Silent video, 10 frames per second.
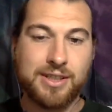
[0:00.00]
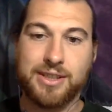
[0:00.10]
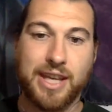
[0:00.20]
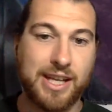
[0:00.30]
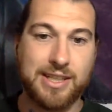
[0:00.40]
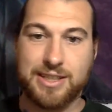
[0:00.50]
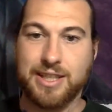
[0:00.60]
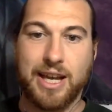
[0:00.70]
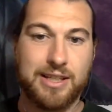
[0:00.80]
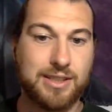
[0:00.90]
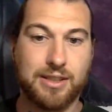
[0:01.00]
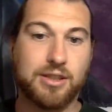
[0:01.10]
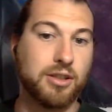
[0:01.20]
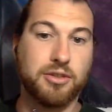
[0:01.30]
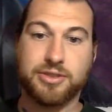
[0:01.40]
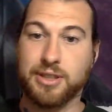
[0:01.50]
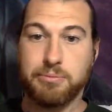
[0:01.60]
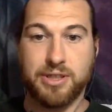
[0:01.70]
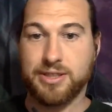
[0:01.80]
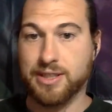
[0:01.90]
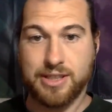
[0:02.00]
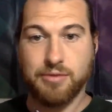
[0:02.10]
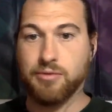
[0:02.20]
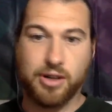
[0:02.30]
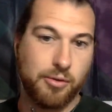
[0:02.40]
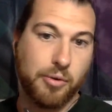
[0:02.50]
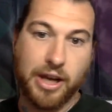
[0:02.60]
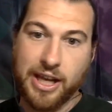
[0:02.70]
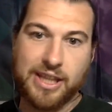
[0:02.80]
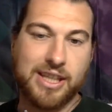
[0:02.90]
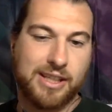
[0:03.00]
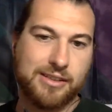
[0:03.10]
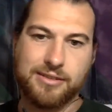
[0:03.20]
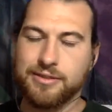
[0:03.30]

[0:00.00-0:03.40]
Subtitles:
they decide to close their business and run away, then